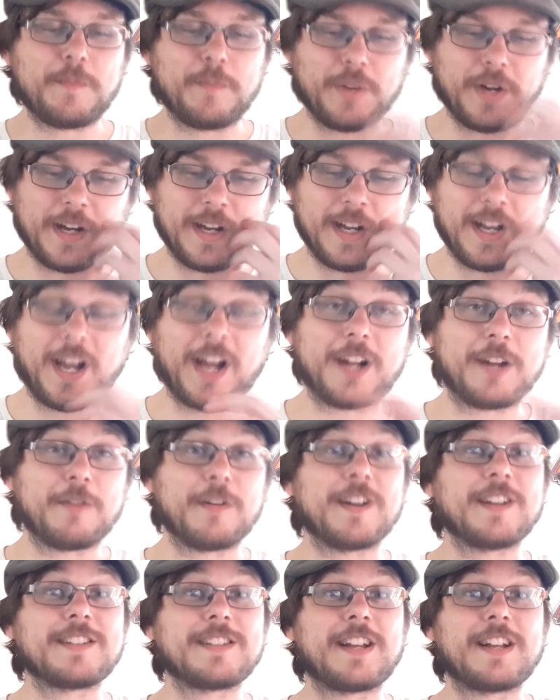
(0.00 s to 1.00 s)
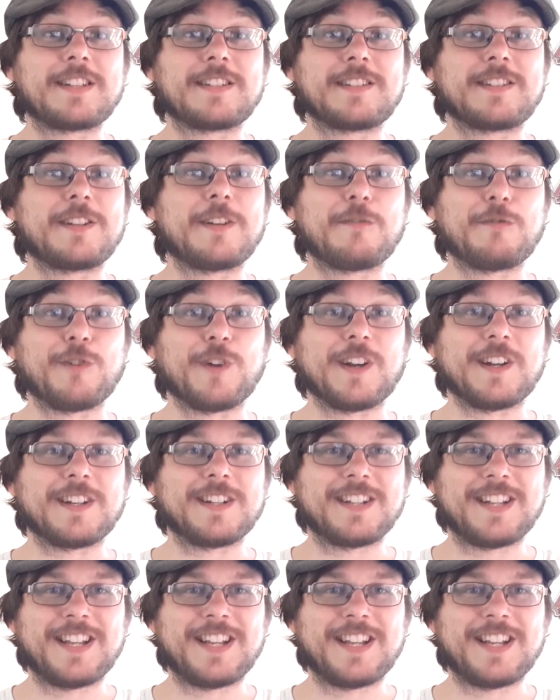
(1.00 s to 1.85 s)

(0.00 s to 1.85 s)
But anyways, that's different.